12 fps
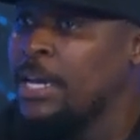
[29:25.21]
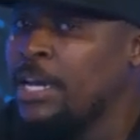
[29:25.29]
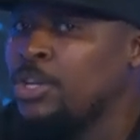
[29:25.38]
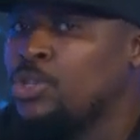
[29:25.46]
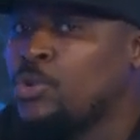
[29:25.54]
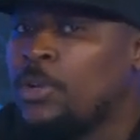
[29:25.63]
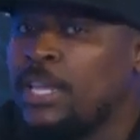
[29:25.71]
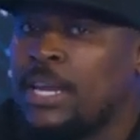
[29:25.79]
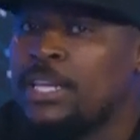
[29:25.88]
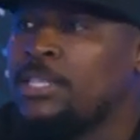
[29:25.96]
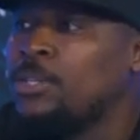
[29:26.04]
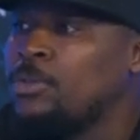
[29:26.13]
ensure that
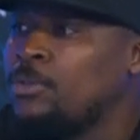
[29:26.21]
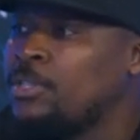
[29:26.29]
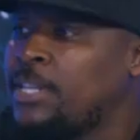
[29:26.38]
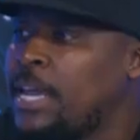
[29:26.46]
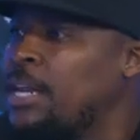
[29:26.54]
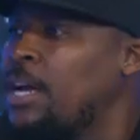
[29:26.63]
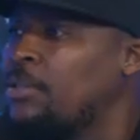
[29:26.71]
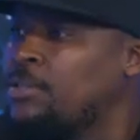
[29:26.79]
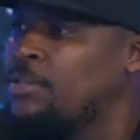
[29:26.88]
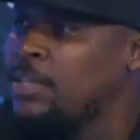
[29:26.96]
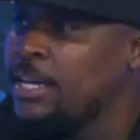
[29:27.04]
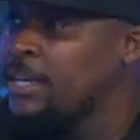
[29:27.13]
I still stand
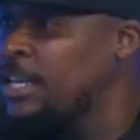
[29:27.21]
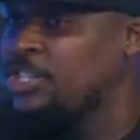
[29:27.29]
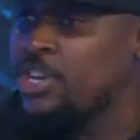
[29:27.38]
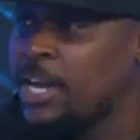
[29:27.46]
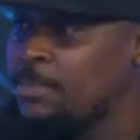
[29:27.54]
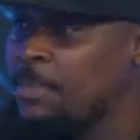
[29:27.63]
out and attract